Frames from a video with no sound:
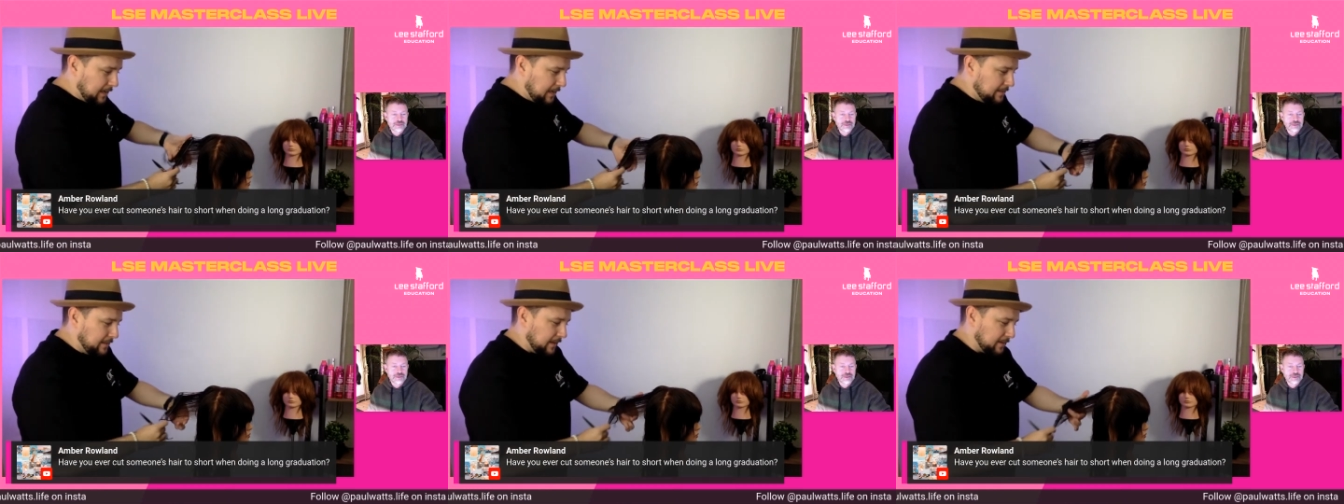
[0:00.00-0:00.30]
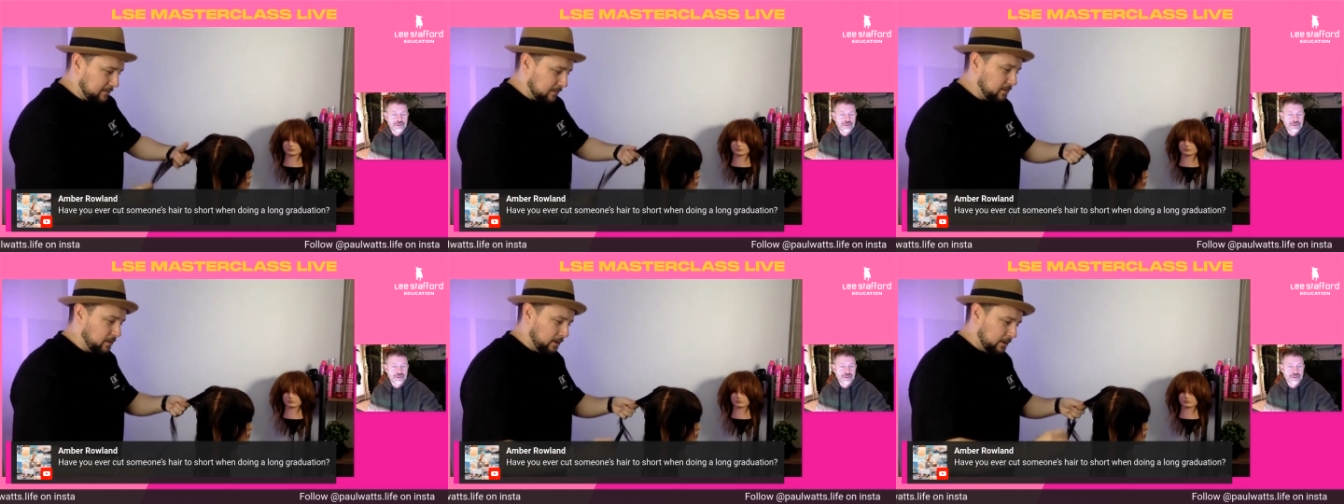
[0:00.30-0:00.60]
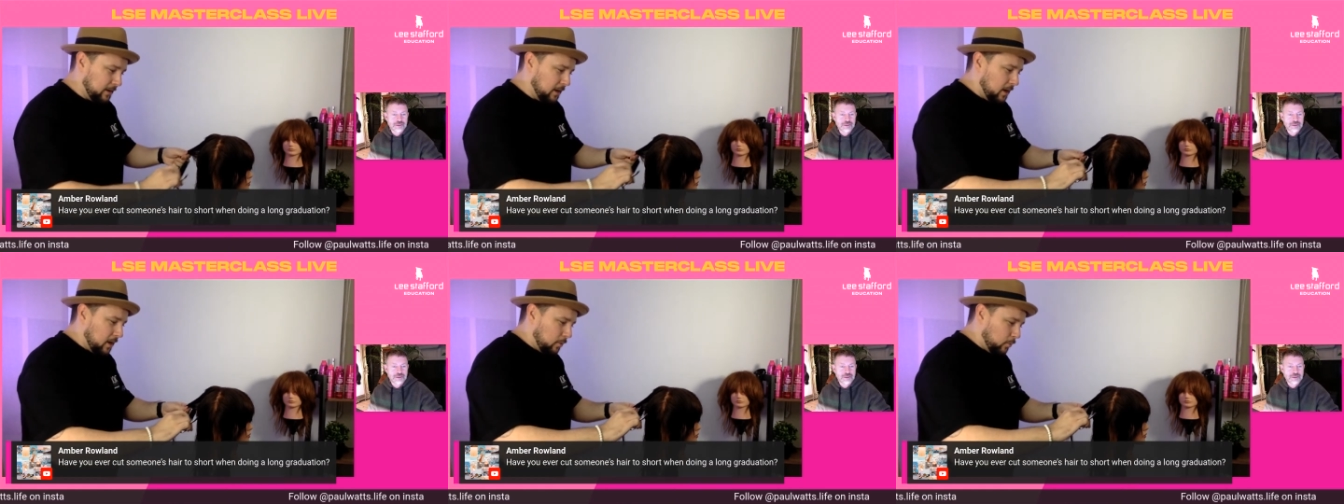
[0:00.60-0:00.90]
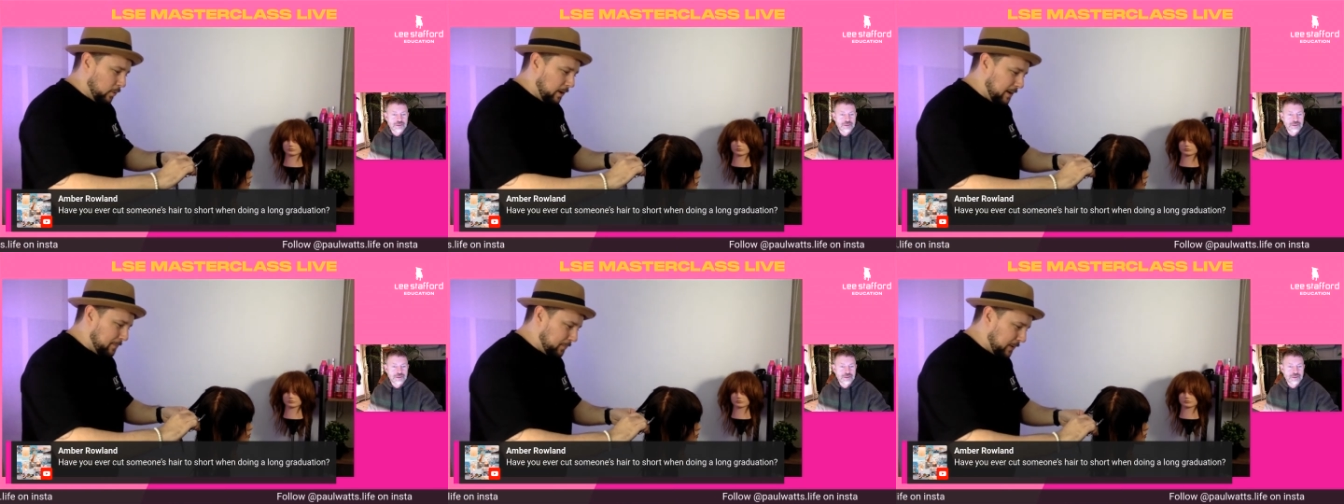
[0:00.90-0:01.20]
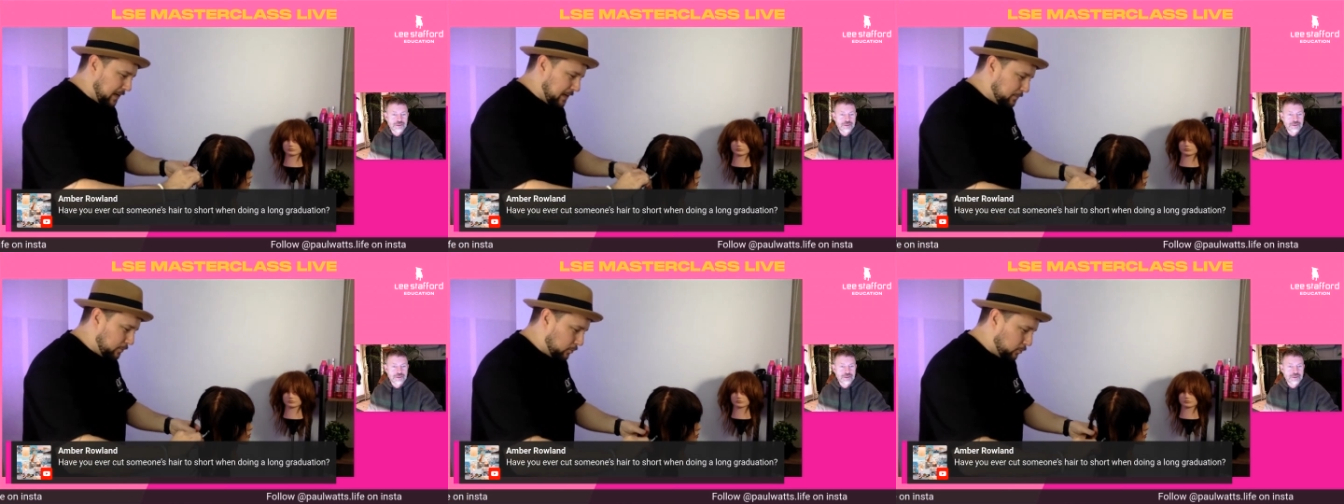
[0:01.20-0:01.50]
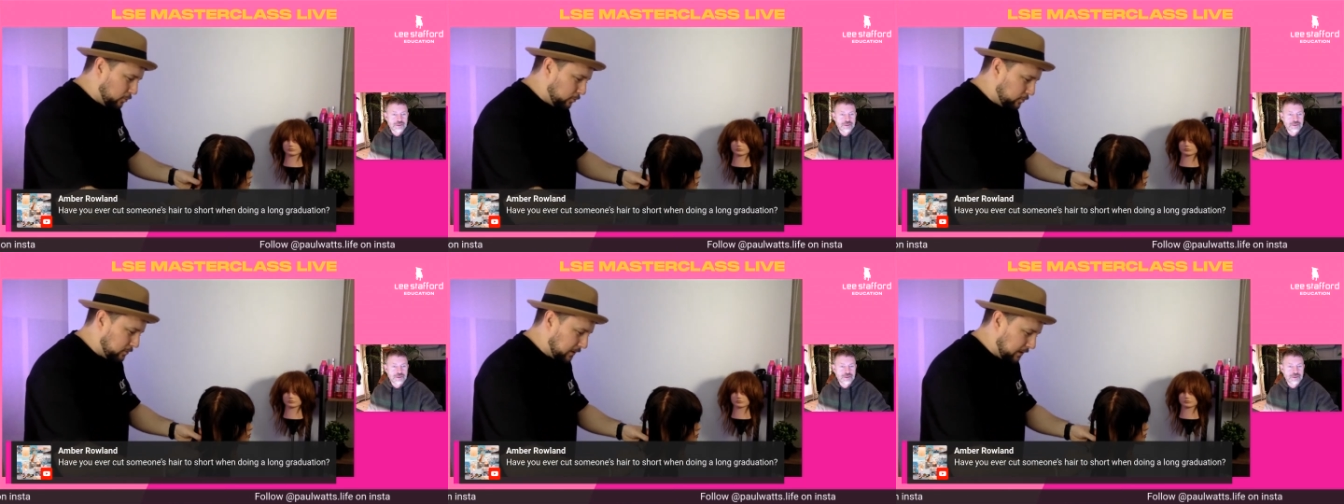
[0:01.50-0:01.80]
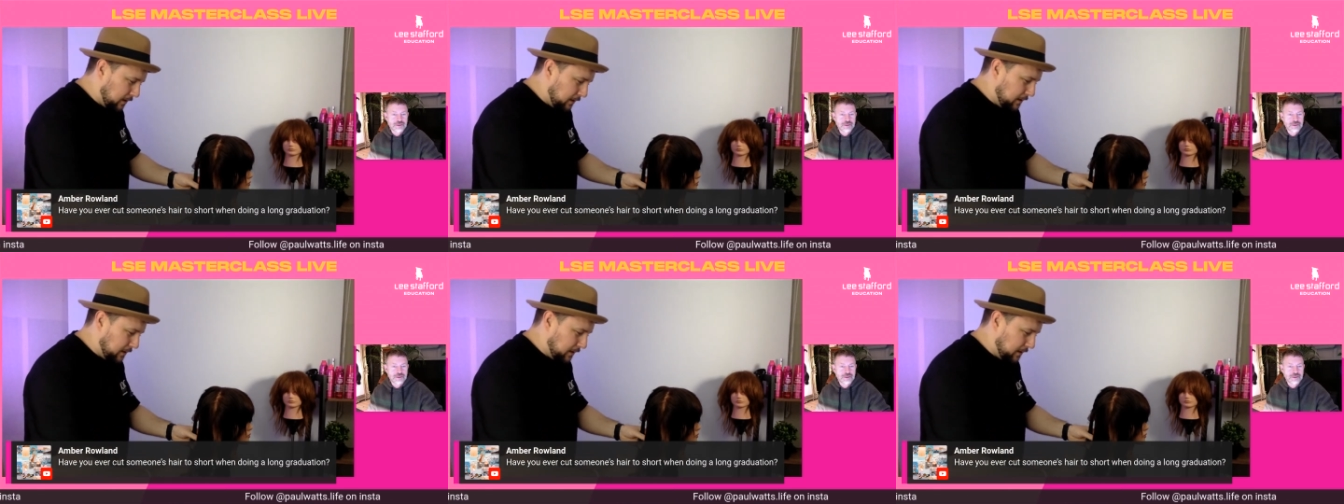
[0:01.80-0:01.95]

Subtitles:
And that, like, where people